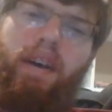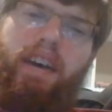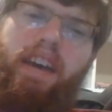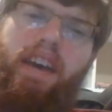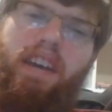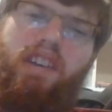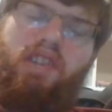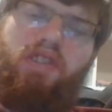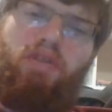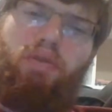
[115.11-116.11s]
my
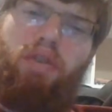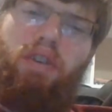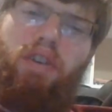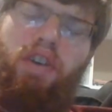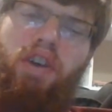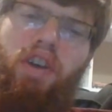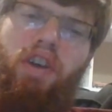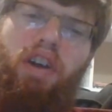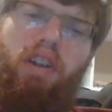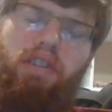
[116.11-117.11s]
age or
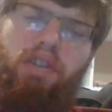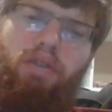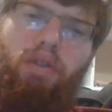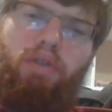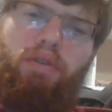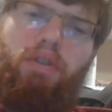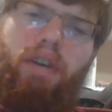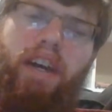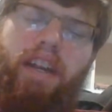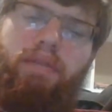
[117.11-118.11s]
a little older
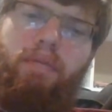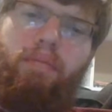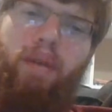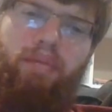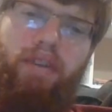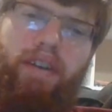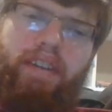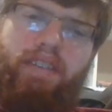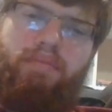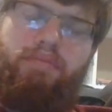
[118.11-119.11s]
are kind of
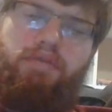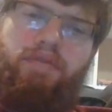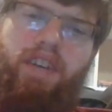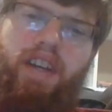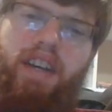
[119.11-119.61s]
remembering this movie,